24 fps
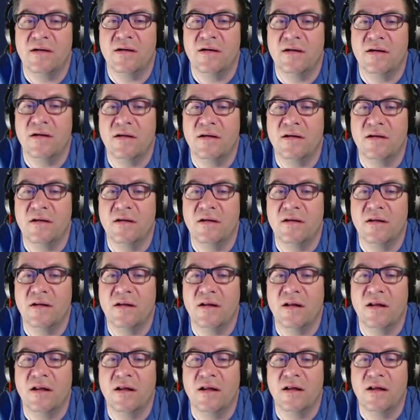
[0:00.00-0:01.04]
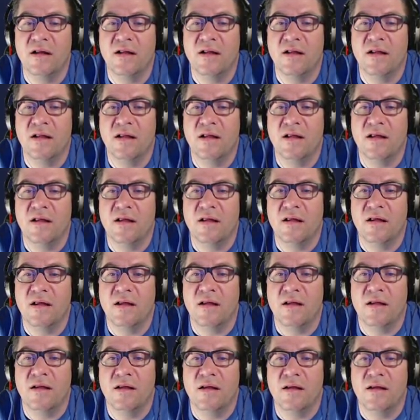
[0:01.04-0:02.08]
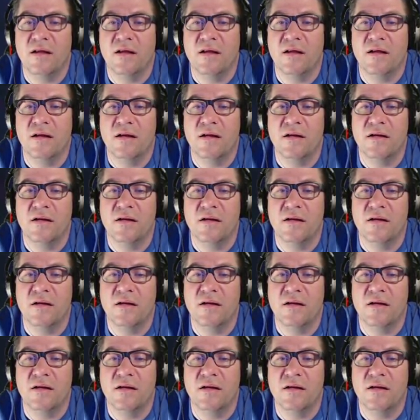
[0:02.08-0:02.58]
(no one is talking)